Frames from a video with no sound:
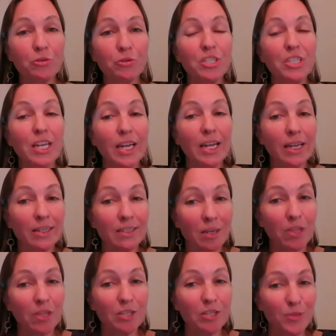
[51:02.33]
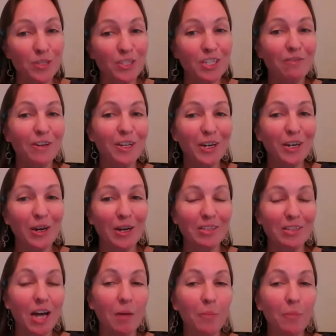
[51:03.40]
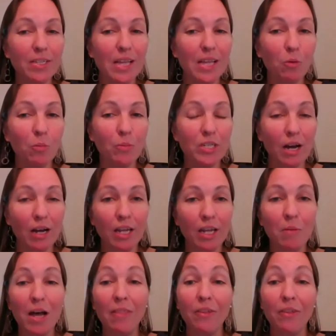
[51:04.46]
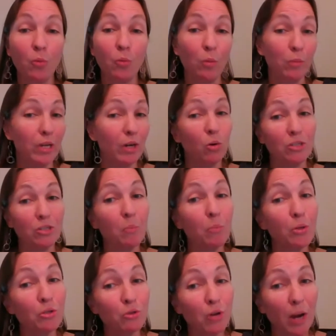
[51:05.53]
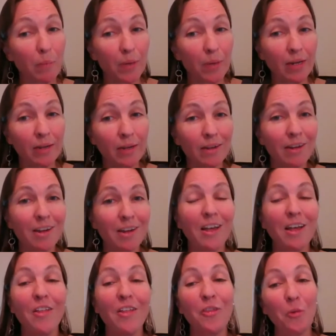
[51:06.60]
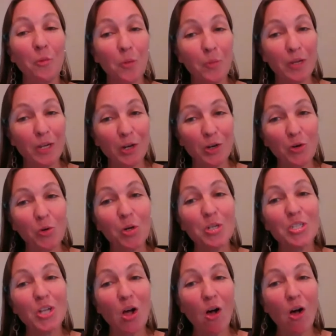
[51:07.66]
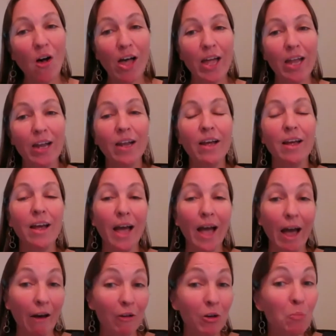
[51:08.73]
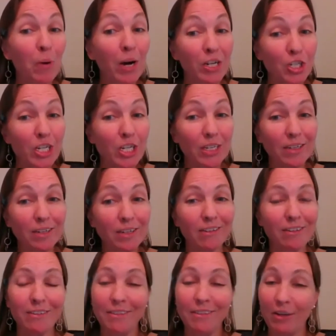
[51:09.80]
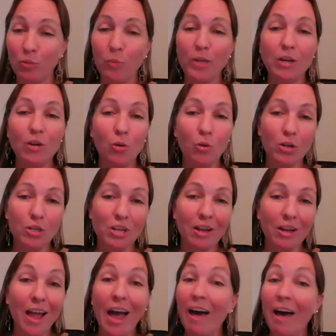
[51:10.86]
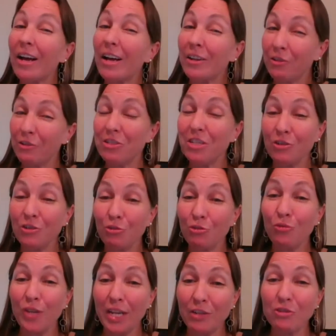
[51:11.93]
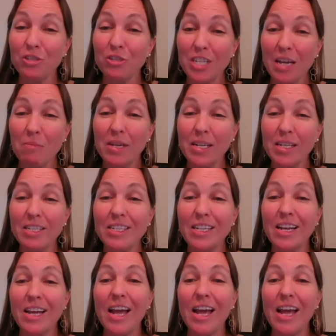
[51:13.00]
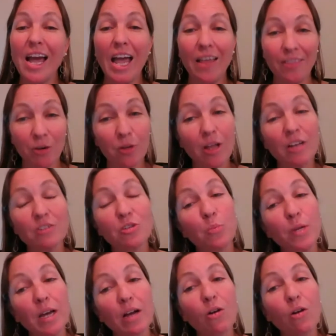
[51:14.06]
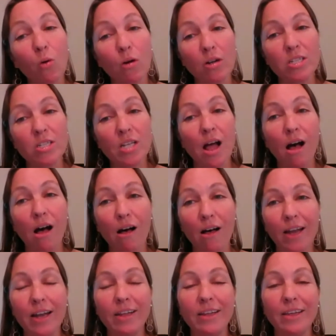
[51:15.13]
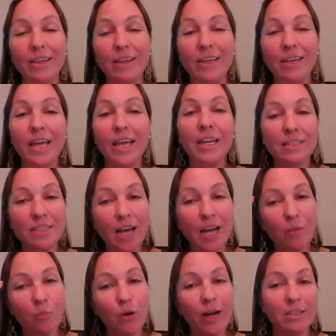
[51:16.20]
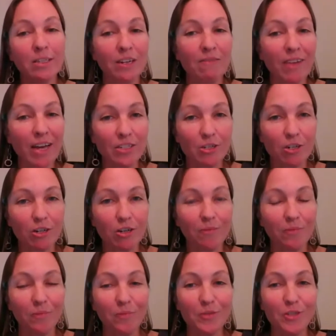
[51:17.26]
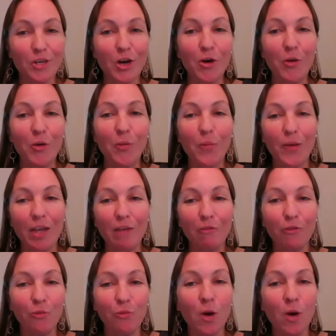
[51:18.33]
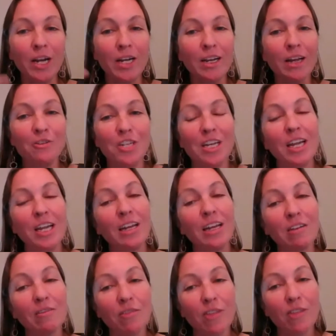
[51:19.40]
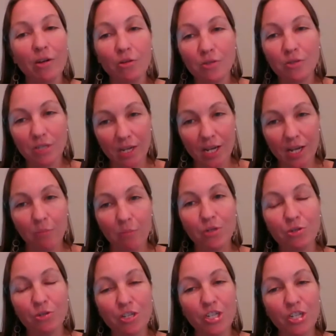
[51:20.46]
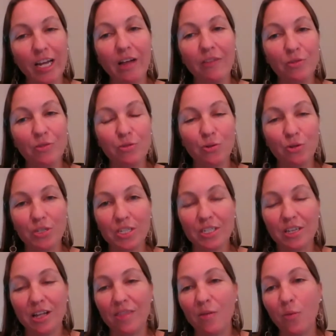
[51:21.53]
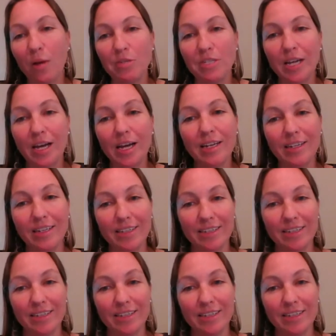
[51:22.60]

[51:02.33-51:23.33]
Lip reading: interested in some of the specific topics that we'll be talking about, there will be a course on bootstrapping. There will be a course on how to budget. There will be a course on how to understand your financial statements. And there will also be a course on getting inside the brains of an investor. So if you're wanting to understand any of those, be sure to check out those courses on the website.